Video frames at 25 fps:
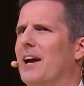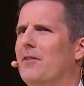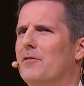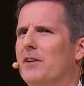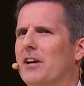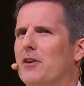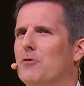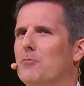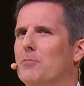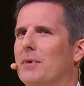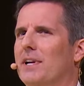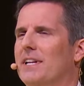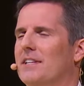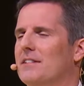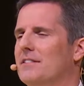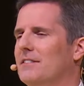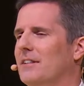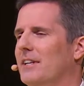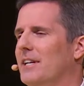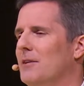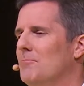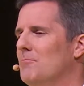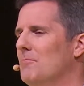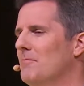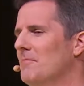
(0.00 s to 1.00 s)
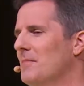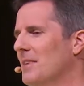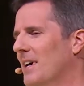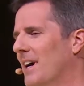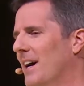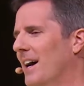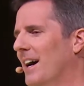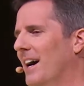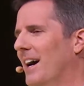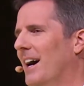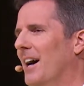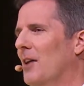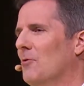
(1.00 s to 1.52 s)
having everybody sleep,
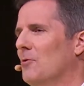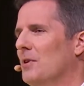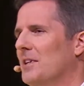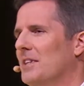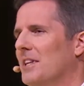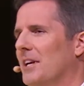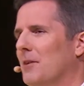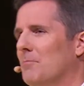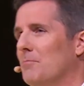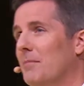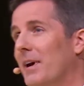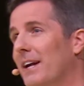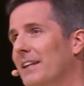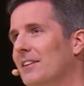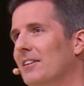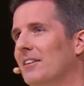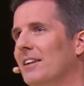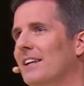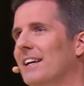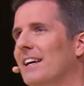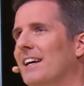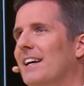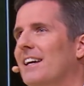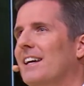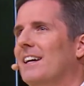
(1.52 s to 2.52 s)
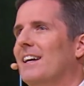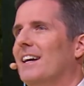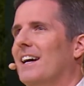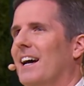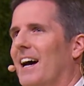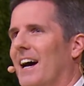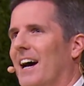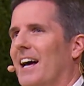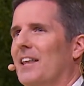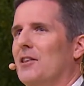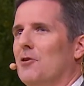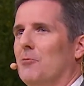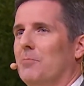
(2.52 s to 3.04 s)
uh, we think mentally
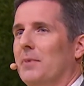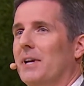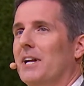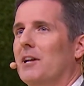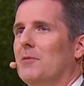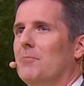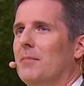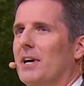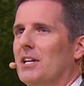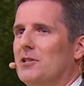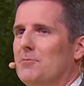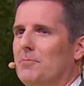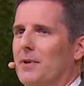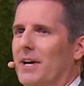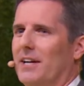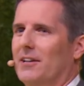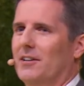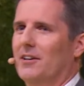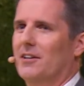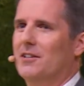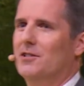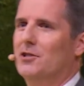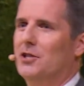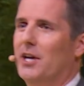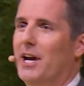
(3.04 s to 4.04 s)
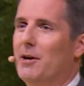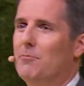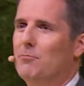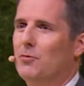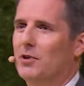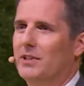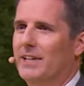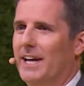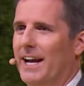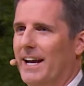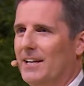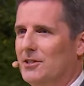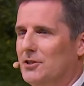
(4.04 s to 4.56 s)
uh, they'll be in a much better shape
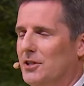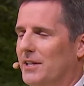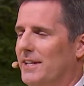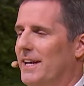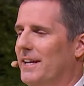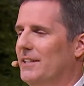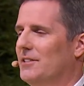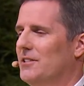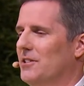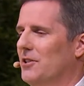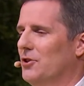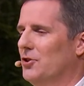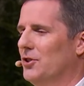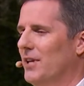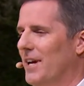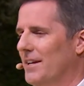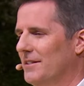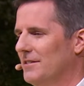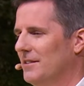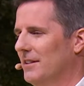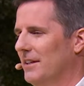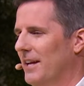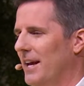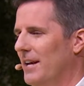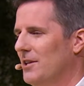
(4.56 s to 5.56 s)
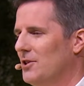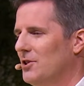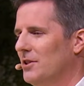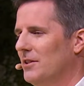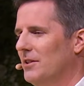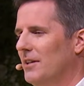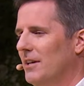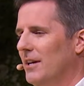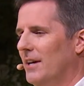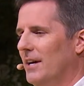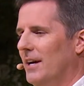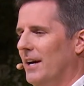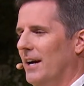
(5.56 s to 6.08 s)
when they actually get to their
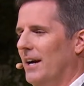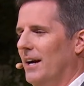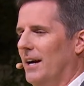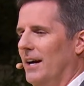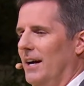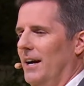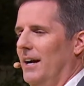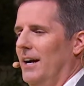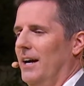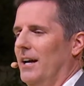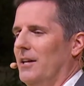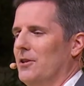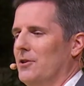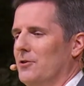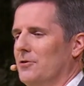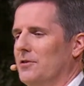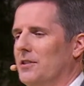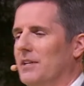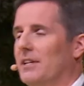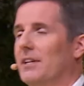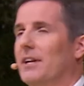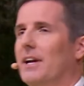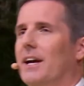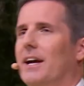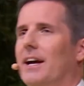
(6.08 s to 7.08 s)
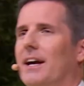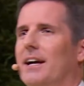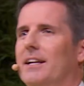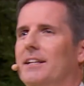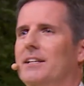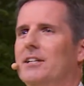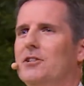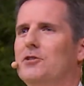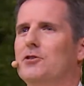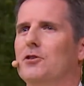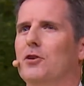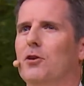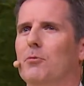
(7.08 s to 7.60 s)
destination. Uh, there's
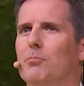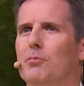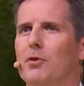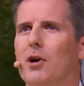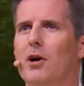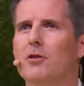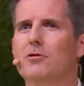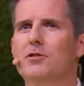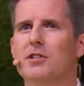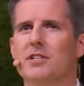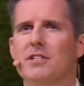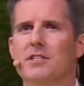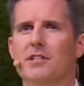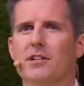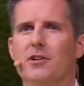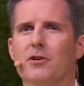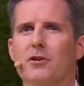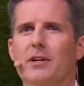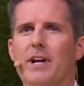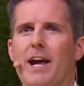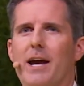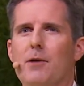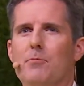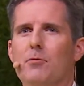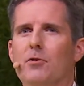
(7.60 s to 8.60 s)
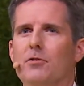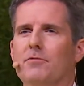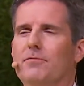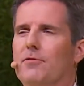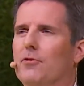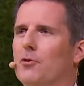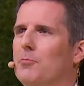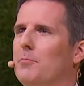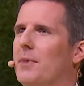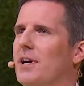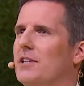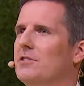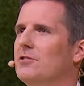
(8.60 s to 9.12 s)
additional approaches that are enabled
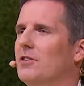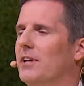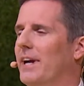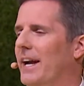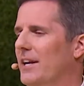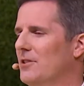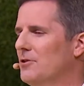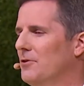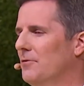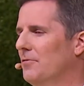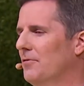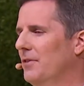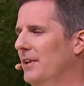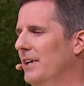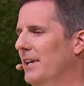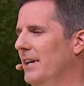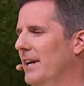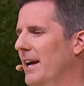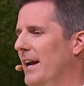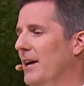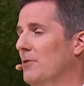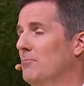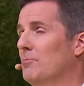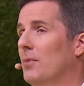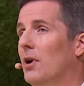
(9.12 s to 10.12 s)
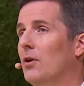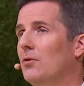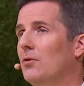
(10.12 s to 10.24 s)
for muscle atrophy and